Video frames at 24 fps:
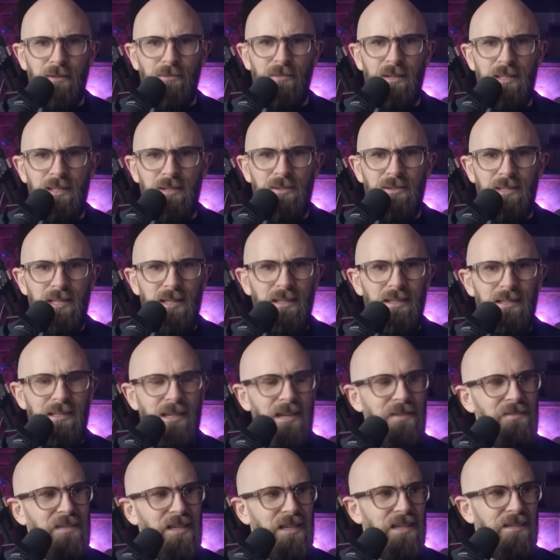reusing the
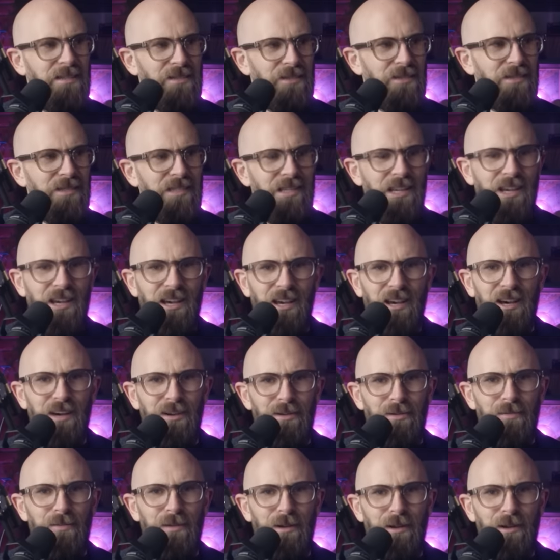same turtles
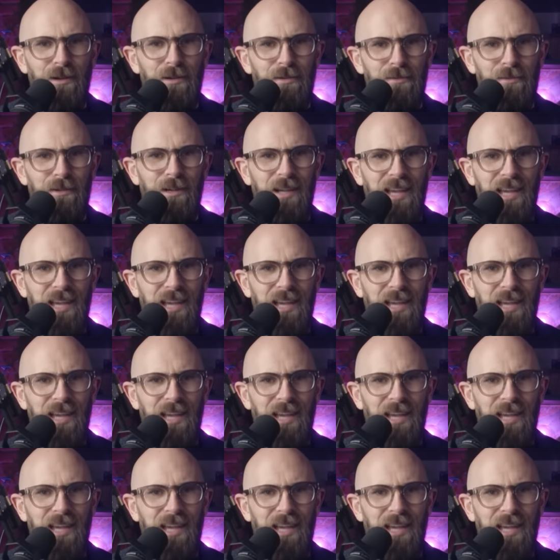over and over